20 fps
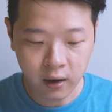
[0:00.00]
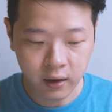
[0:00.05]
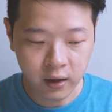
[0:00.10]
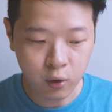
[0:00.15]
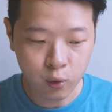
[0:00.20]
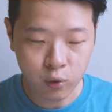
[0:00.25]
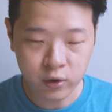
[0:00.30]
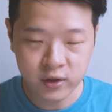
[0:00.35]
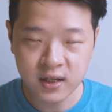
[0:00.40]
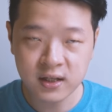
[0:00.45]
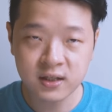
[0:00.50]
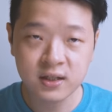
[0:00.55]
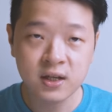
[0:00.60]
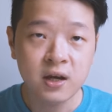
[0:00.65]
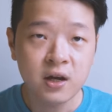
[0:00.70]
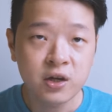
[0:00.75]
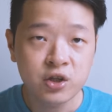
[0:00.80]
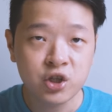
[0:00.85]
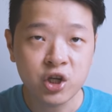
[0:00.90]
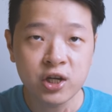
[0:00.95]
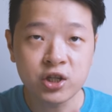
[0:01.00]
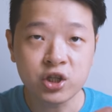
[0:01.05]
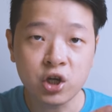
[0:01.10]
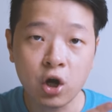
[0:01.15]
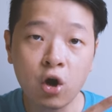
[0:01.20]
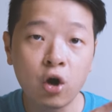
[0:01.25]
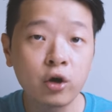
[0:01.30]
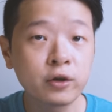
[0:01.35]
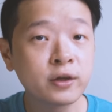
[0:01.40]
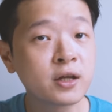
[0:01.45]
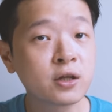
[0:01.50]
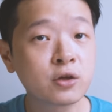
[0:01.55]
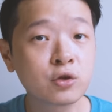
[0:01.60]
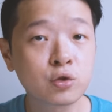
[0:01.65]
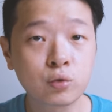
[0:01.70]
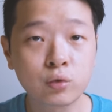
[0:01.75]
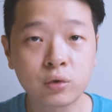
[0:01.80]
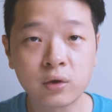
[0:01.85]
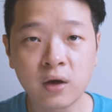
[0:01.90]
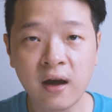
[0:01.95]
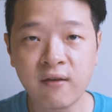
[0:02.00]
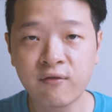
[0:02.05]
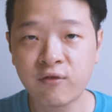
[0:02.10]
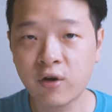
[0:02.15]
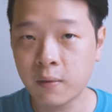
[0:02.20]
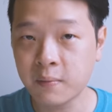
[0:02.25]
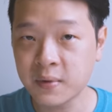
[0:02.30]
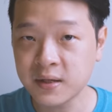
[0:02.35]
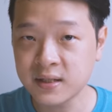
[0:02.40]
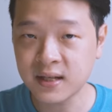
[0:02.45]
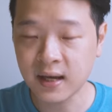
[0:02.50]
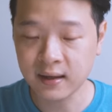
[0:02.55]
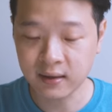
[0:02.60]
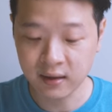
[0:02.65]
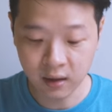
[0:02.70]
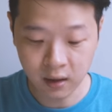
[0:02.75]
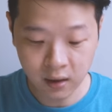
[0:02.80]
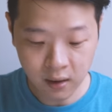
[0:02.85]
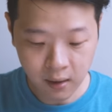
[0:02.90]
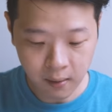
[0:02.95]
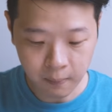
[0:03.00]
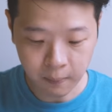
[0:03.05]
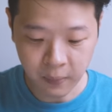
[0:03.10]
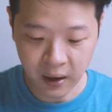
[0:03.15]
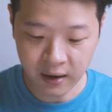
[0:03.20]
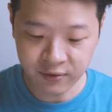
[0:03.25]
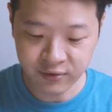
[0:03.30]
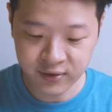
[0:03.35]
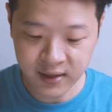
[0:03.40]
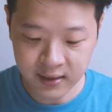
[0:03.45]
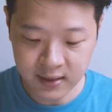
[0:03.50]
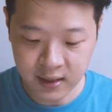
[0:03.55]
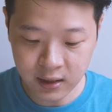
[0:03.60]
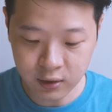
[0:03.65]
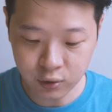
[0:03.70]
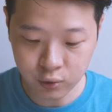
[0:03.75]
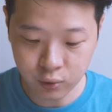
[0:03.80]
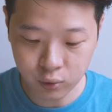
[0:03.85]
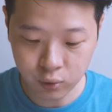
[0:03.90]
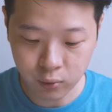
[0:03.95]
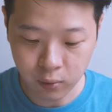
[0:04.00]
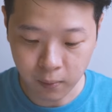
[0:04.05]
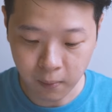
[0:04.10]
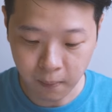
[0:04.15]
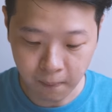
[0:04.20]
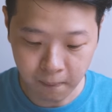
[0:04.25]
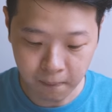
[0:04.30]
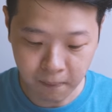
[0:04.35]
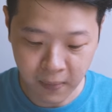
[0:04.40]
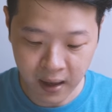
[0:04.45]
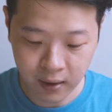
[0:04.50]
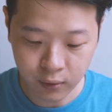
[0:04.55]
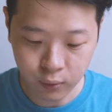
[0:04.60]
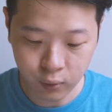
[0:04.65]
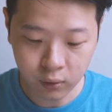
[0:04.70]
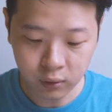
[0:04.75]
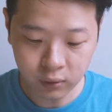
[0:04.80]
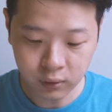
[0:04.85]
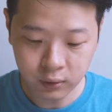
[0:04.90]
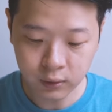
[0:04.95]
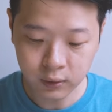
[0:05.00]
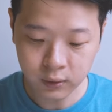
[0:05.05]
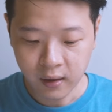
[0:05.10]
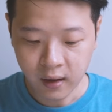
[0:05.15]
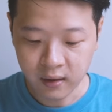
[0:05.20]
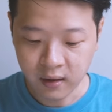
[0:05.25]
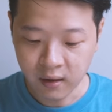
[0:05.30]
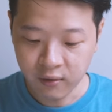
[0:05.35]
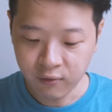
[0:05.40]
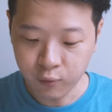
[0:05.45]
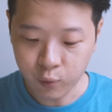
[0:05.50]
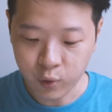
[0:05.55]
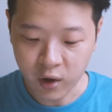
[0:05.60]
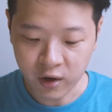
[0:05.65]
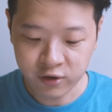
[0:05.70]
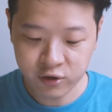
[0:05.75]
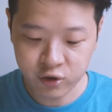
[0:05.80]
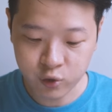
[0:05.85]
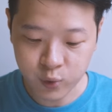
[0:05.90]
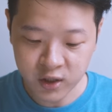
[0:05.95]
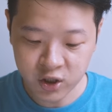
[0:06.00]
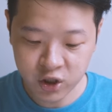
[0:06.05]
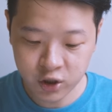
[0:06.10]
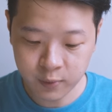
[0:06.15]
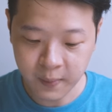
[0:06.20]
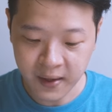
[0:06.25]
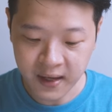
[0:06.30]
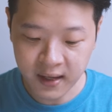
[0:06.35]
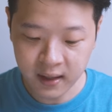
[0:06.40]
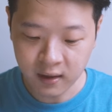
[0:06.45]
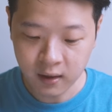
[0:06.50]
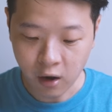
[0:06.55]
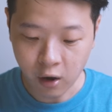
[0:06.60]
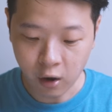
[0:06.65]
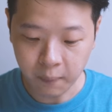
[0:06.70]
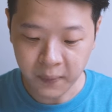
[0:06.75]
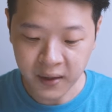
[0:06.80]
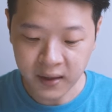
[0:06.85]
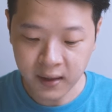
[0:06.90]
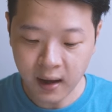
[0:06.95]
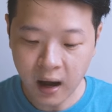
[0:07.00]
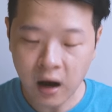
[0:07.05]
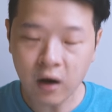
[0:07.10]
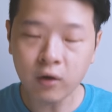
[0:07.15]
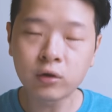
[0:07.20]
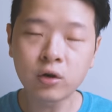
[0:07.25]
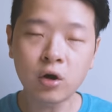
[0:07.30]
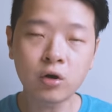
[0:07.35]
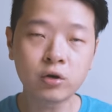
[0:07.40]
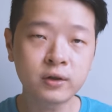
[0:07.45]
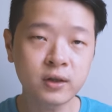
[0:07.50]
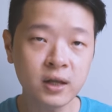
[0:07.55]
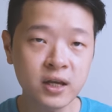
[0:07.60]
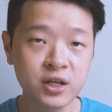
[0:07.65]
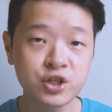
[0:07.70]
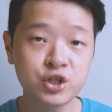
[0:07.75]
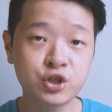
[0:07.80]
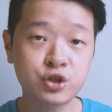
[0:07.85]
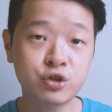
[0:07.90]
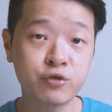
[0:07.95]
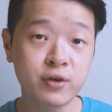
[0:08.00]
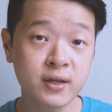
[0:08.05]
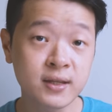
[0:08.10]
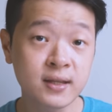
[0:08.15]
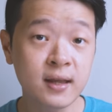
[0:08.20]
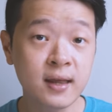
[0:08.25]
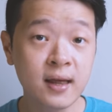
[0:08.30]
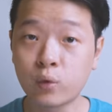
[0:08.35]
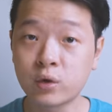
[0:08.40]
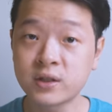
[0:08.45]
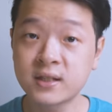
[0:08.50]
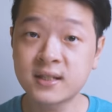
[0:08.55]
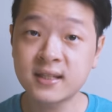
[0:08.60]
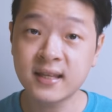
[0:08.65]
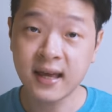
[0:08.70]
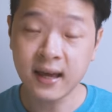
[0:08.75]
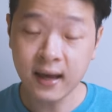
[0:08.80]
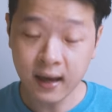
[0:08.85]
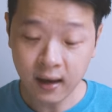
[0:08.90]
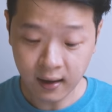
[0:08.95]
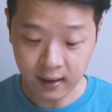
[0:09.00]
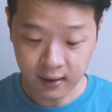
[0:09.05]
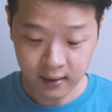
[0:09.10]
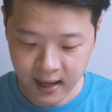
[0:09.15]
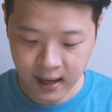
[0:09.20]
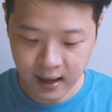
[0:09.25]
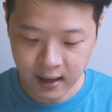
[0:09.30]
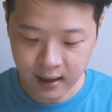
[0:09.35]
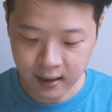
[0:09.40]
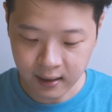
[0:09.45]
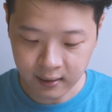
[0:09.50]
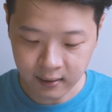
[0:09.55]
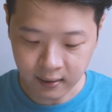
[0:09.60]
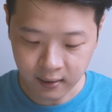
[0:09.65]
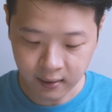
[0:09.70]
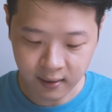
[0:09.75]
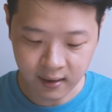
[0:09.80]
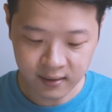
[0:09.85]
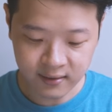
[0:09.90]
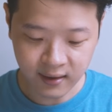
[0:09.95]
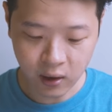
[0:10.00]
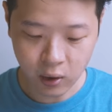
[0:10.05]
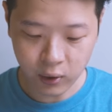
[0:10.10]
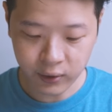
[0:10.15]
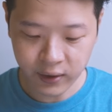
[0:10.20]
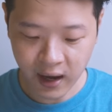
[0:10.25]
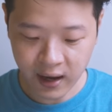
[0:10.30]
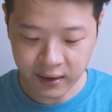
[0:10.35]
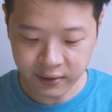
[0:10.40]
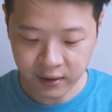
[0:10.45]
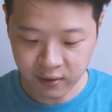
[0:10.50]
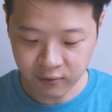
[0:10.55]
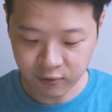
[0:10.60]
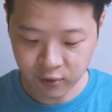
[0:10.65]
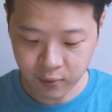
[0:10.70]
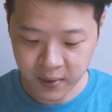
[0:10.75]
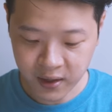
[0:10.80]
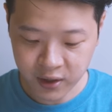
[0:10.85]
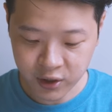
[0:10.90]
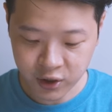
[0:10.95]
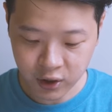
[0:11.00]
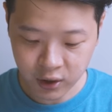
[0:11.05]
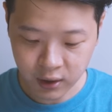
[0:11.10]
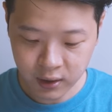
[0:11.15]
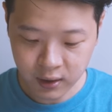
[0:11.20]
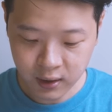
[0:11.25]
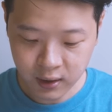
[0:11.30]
it will just change according to the environment setting. But I've set it to manual. And then we have switch speed, meaning how long each screen would stay. And these are all the other information.